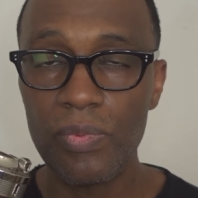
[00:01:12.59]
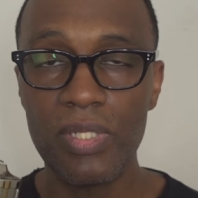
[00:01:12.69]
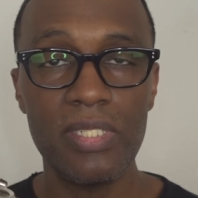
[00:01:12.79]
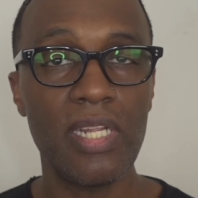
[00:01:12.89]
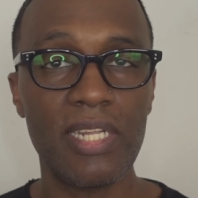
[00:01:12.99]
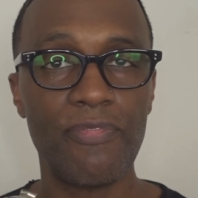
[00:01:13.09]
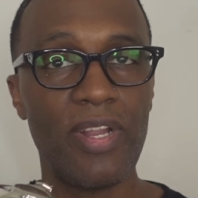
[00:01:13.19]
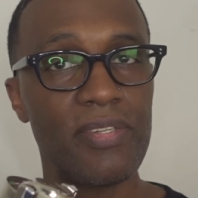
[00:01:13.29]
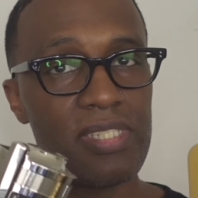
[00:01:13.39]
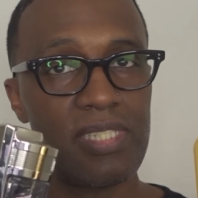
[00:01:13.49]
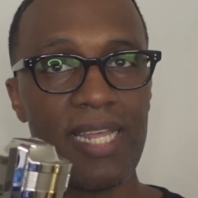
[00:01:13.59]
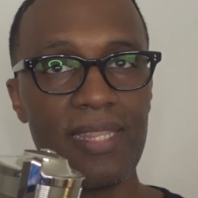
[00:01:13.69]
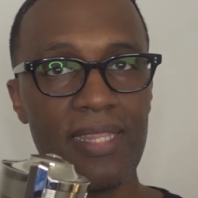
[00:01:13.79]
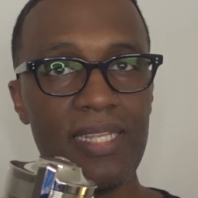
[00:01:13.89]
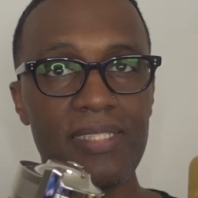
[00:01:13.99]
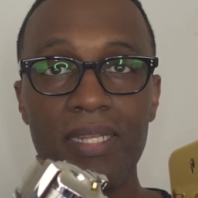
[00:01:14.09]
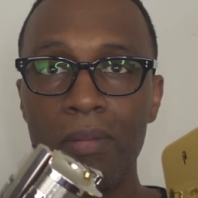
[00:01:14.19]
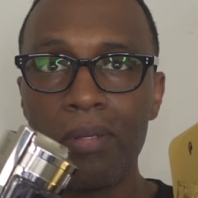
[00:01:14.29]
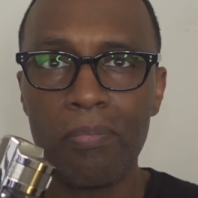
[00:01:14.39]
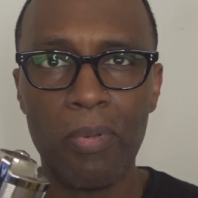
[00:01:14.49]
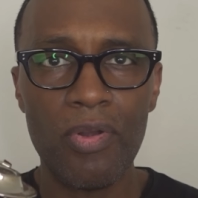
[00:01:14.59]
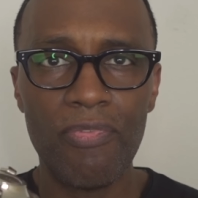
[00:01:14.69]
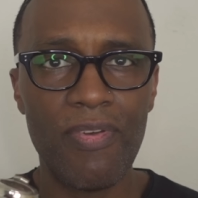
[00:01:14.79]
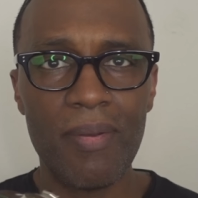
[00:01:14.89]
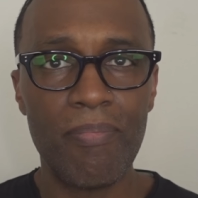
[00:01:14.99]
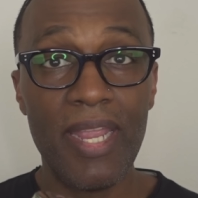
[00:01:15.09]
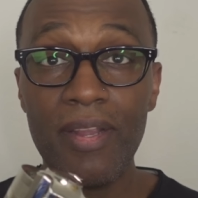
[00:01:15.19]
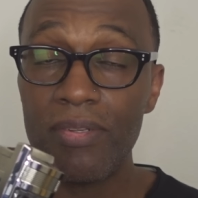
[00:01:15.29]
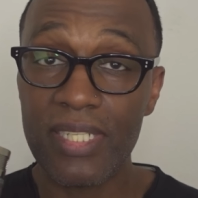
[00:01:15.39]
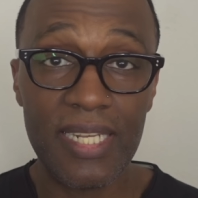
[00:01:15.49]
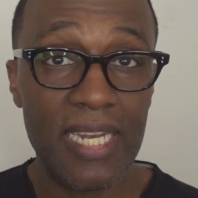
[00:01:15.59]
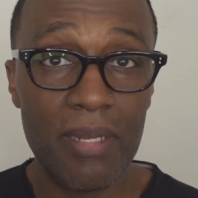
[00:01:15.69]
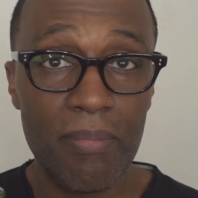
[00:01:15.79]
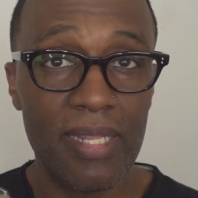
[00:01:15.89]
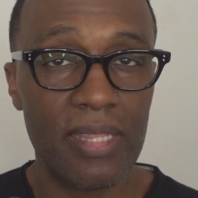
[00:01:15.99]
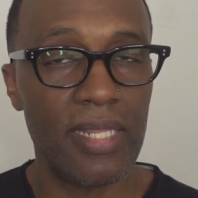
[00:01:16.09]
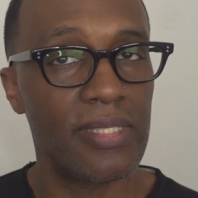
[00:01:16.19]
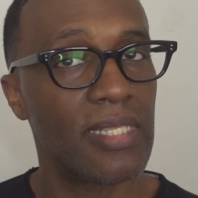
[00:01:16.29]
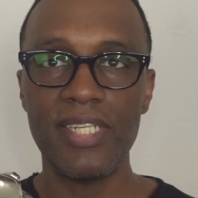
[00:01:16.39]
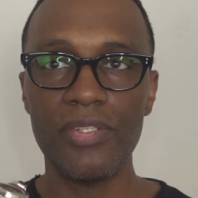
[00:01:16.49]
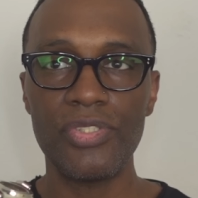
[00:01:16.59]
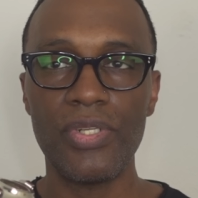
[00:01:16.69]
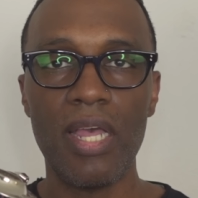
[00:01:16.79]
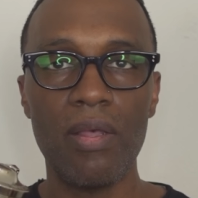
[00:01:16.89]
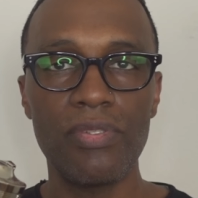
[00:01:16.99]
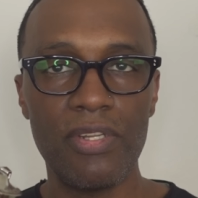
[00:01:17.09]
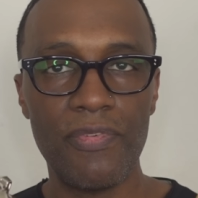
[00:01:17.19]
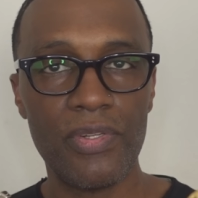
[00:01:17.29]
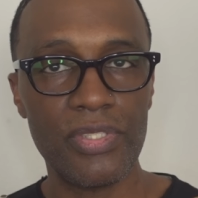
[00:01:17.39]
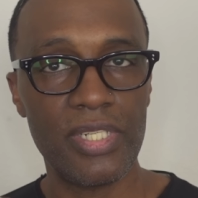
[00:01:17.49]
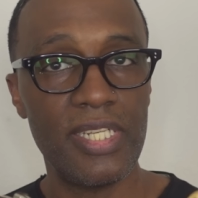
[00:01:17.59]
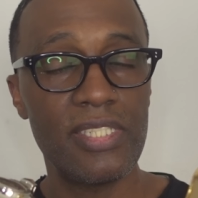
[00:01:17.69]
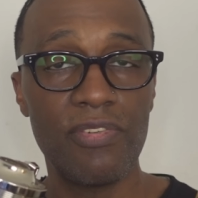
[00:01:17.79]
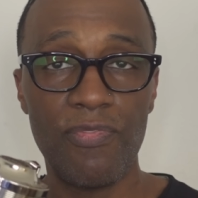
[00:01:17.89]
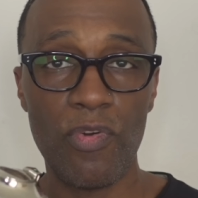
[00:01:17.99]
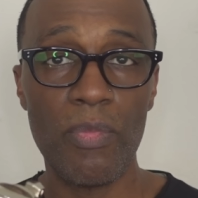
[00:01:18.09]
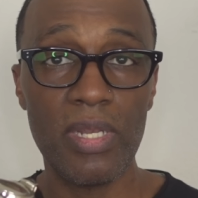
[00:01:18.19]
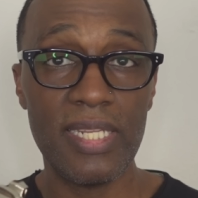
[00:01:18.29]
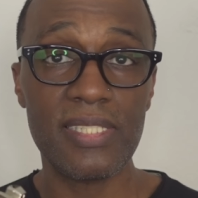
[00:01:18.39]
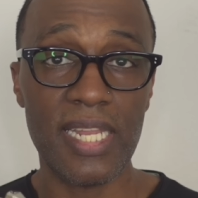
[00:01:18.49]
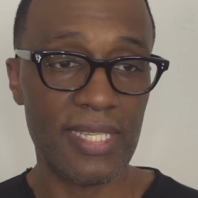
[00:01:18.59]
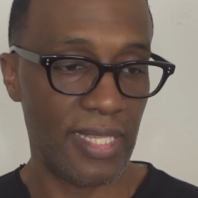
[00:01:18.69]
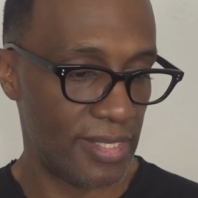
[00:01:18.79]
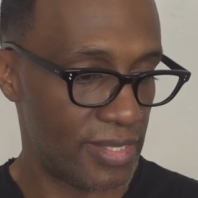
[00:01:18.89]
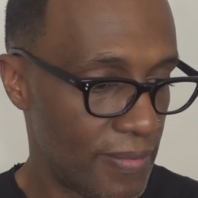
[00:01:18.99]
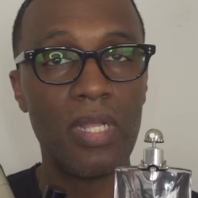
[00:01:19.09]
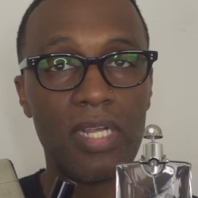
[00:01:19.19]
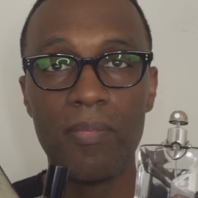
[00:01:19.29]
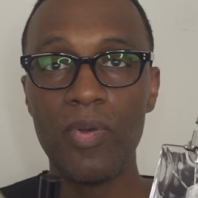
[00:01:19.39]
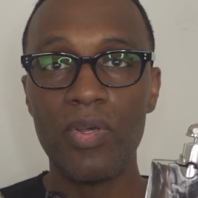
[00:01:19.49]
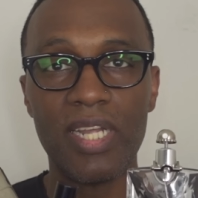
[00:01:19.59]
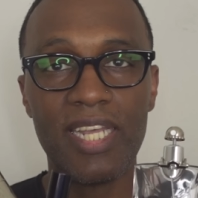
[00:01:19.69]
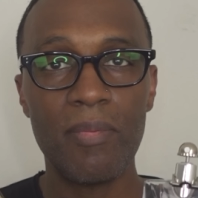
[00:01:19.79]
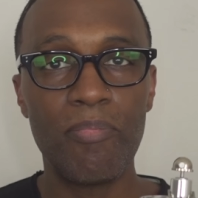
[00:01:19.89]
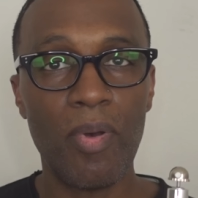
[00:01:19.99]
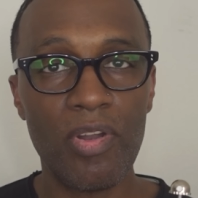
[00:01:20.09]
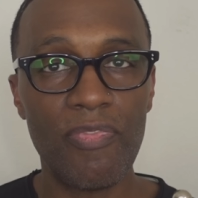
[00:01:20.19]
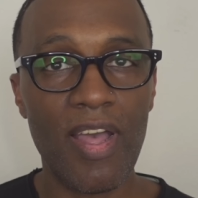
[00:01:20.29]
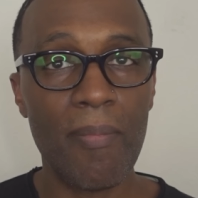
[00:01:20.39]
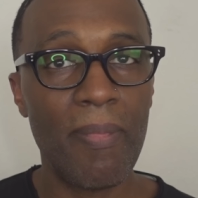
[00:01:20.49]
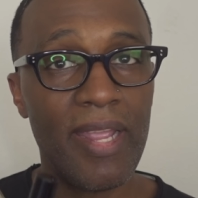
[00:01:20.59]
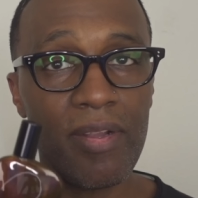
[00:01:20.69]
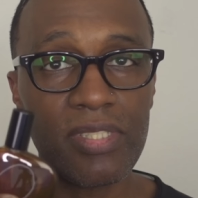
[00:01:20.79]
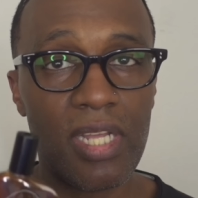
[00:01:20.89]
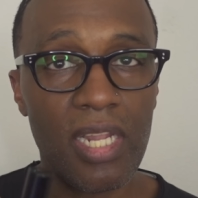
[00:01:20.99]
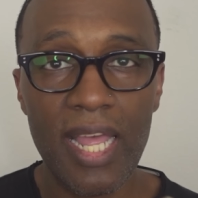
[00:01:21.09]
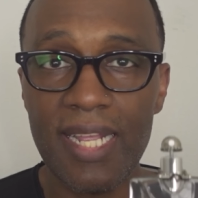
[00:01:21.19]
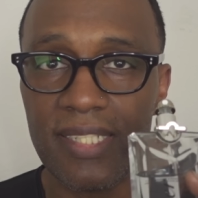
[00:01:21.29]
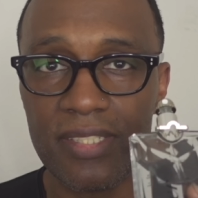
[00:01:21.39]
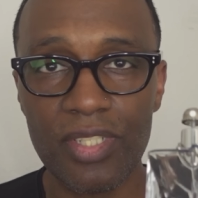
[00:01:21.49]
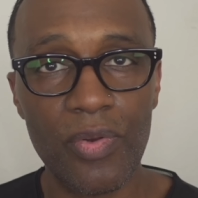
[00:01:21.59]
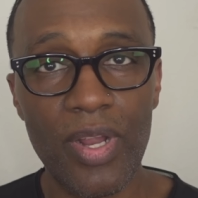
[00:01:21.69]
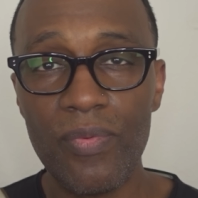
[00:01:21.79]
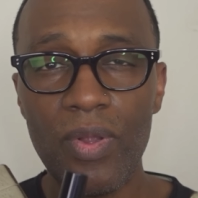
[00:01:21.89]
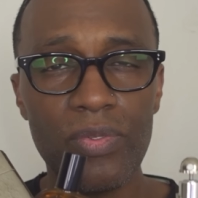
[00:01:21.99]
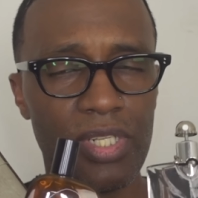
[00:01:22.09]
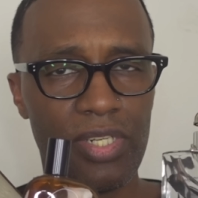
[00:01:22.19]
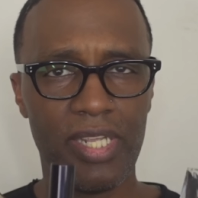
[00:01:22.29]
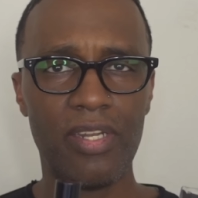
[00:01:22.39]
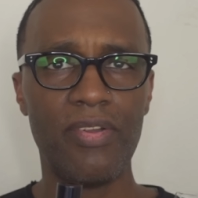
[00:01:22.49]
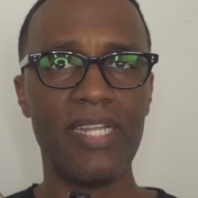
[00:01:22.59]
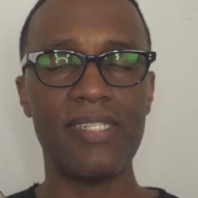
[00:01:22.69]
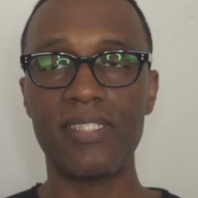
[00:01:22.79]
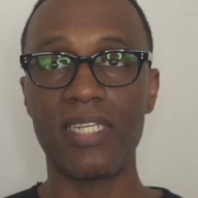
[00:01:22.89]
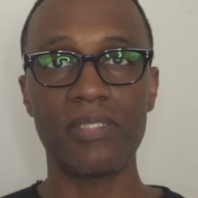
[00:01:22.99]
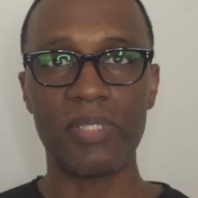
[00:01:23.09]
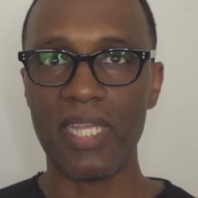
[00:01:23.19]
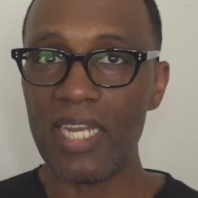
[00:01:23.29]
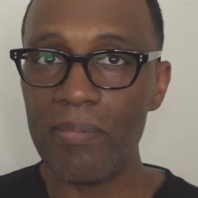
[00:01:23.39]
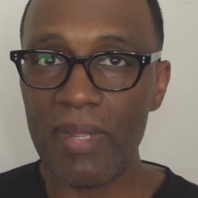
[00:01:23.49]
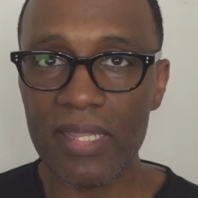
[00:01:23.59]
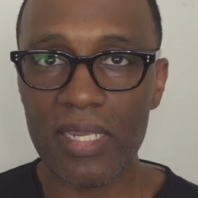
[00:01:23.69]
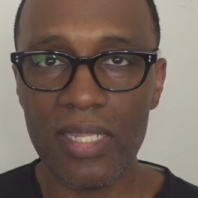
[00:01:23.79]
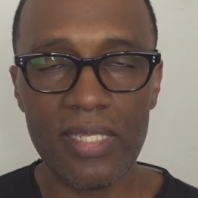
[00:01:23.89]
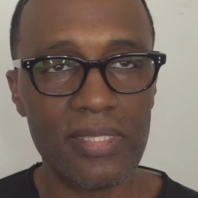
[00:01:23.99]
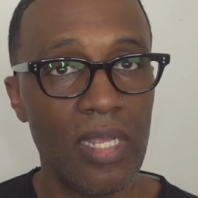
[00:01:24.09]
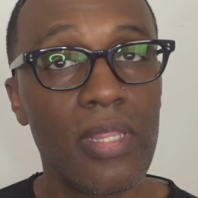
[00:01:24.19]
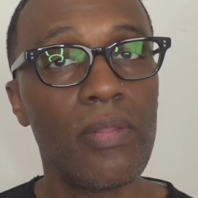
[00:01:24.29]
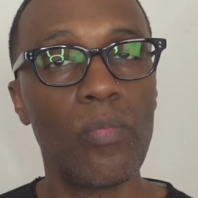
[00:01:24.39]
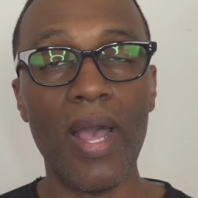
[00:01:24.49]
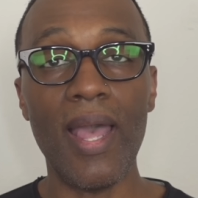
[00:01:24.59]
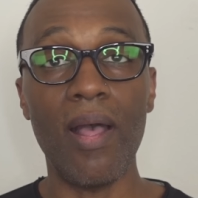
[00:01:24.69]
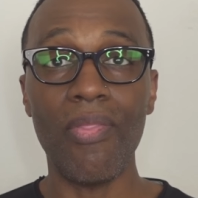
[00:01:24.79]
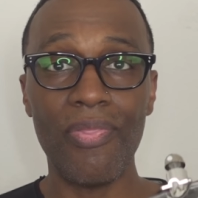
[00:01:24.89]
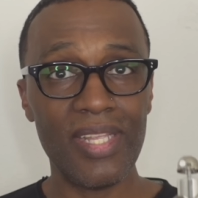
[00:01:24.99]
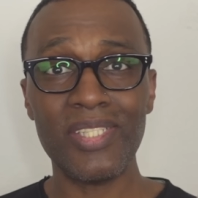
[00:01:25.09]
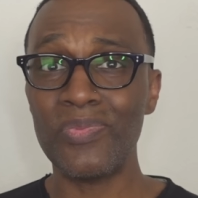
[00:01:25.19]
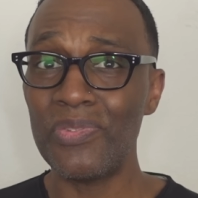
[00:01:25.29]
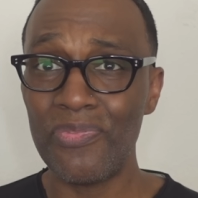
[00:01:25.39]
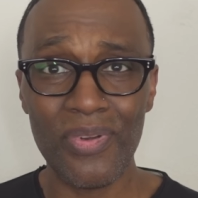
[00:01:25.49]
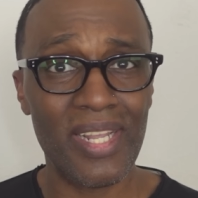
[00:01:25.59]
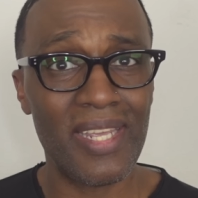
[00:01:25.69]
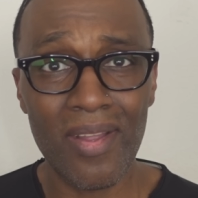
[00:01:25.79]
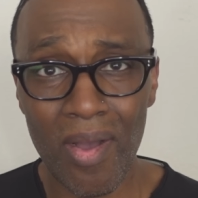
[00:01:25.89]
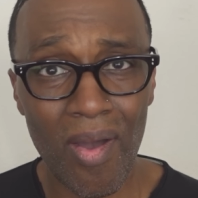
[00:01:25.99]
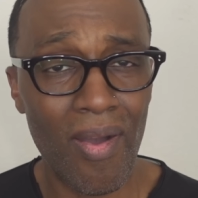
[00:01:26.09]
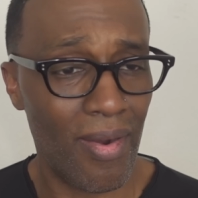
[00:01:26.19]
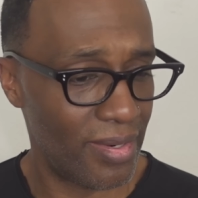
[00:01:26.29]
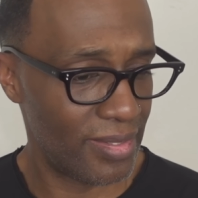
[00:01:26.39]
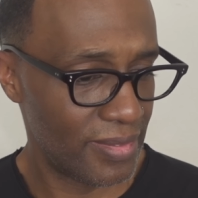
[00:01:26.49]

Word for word: When you look at fragrances like this, bona fide bangers and they didn't make the list tells you how difficult it is to form a list like this. Come on, again, bona fide bangers, classics, some great roads, a killer incense, but they didn't make the list? Wow, this was freaking hard.